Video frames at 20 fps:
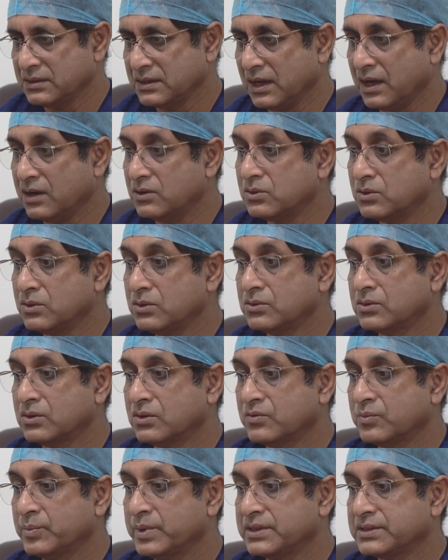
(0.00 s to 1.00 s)
the outlook
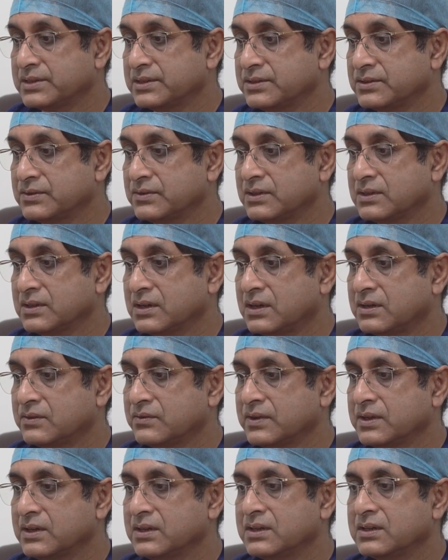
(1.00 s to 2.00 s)
of patients with
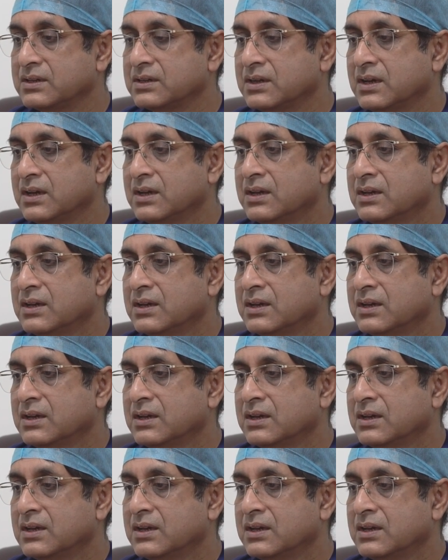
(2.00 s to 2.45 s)
heart failure